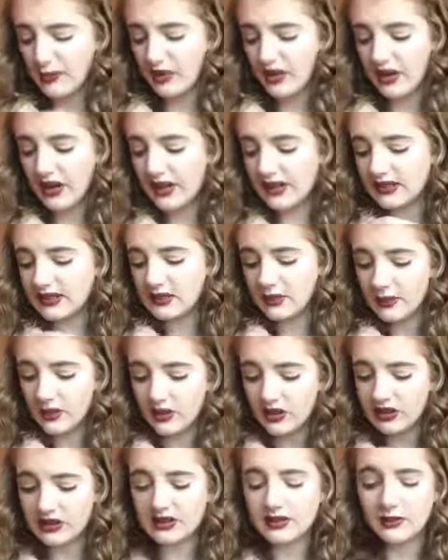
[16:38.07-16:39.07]
on your eyes to be
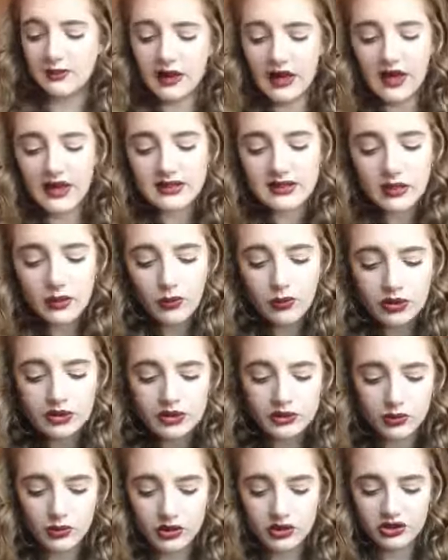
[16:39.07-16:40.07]
honest, but as I
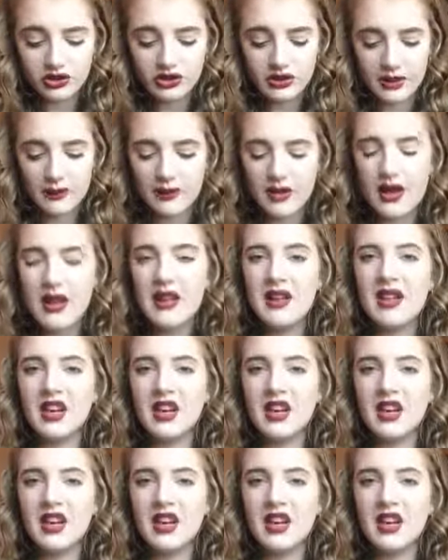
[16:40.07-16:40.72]
was swatching them,